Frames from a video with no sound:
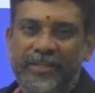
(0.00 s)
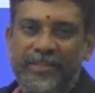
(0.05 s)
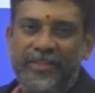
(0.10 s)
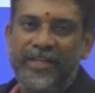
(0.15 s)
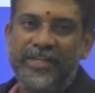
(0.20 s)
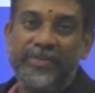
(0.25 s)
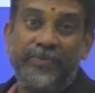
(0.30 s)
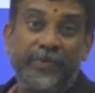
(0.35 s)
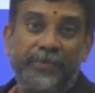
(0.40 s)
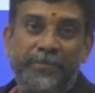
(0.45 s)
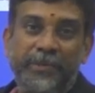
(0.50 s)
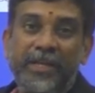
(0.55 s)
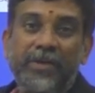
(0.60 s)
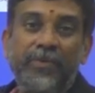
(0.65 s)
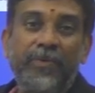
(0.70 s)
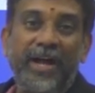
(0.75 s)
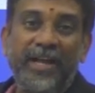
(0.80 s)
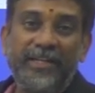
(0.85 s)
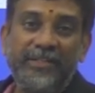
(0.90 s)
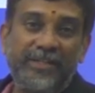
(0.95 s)
that will be
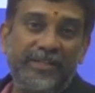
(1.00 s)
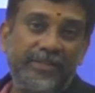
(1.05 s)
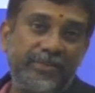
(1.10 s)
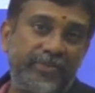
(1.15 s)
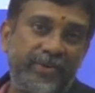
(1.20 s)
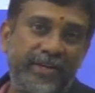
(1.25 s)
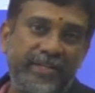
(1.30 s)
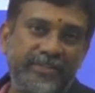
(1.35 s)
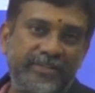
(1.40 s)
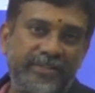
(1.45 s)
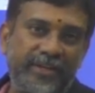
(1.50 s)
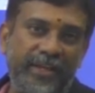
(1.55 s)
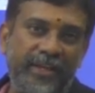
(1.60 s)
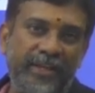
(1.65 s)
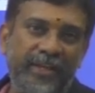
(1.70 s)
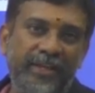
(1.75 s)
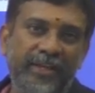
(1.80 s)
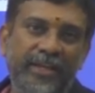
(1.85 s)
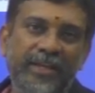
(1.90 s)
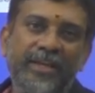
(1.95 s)
quite
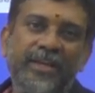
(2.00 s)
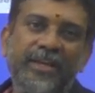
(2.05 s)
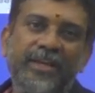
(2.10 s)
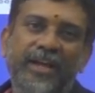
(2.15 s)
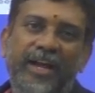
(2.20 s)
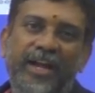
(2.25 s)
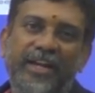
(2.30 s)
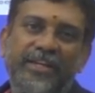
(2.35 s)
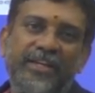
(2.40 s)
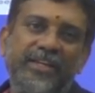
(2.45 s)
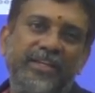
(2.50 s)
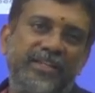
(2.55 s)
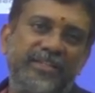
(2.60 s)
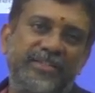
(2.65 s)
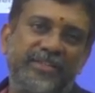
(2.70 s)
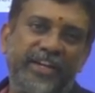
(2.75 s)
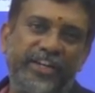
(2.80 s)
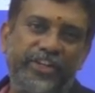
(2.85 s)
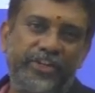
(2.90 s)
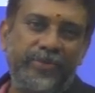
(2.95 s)
interesting, and it
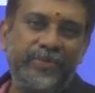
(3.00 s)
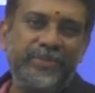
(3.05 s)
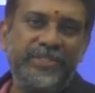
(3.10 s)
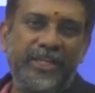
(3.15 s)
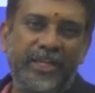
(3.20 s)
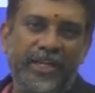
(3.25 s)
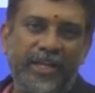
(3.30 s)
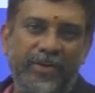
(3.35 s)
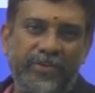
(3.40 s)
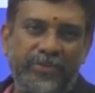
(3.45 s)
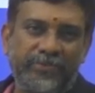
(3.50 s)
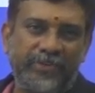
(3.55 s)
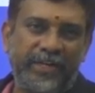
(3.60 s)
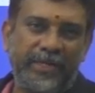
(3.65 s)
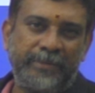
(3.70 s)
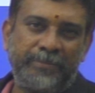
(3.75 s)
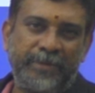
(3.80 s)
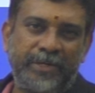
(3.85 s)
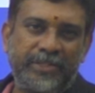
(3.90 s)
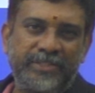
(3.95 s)
is reducing our
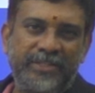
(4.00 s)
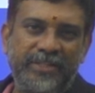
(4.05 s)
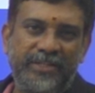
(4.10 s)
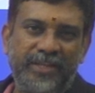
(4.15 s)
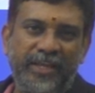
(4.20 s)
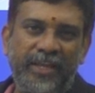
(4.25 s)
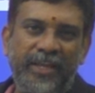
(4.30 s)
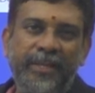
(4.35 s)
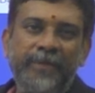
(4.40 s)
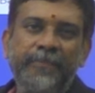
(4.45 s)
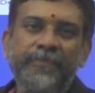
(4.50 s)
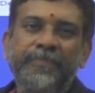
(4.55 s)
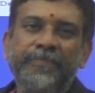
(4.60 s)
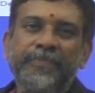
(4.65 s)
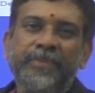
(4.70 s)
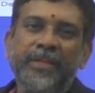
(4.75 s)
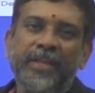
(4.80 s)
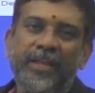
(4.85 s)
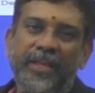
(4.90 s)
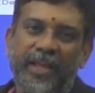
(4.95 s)
verbosity
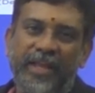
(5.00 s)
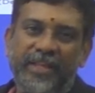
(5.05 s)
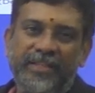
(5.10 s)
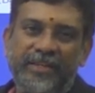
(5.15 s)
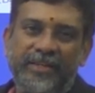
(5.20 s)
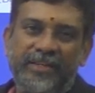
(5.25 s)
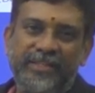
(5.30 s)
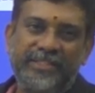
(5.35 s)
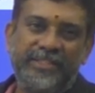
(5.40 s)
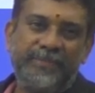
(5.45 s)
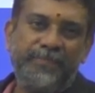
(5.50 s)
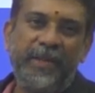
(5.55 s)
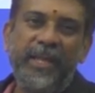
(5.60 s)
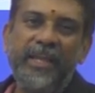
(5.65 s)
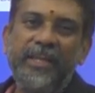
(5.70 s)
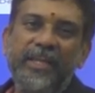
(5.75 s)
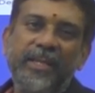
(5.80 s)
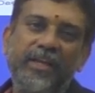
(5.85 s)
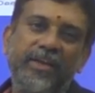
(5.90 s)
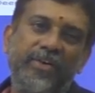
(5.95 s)
either in
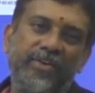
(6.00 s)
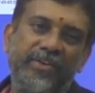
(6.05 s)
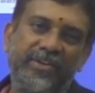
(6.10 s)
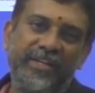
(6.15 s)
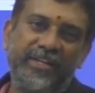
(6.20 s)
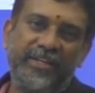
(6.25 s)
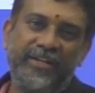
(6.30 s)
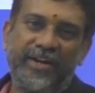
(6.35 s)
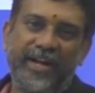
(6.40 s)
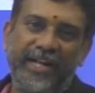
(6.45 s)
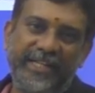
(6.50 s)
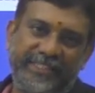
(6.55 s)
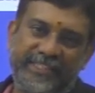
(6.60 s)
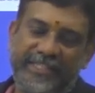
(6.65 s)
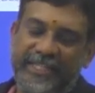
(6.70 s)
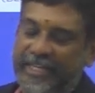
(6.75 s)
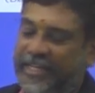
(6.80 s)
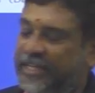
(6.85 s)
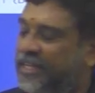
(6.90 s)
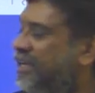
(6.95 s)
speaking or in
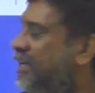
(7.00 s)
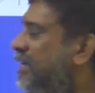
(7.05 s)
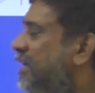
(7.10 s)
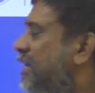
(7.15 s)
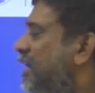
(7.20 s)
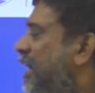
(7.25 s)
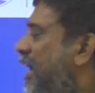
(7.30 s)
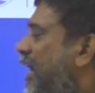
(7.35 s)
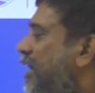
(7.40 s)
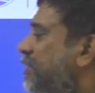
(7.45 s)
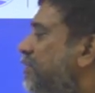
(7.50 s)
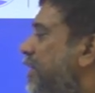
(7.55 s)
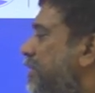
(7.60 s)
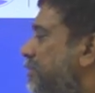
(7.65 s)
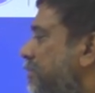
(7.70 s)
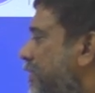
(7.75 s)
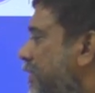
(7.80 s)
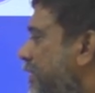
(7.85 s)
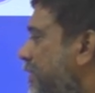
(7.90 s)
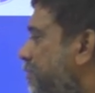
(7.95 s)
writing. And
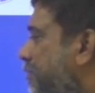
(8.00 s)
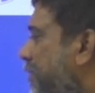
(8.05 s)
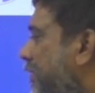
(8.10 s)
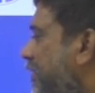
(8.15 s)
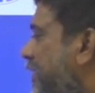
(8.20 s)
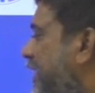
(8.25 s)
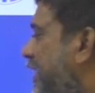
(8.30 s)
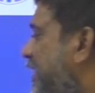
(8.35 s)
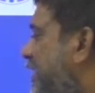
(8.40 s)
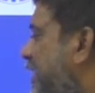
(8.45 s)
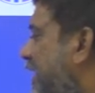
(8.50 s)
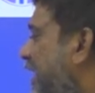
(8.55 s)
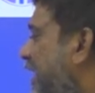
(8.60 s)
one more important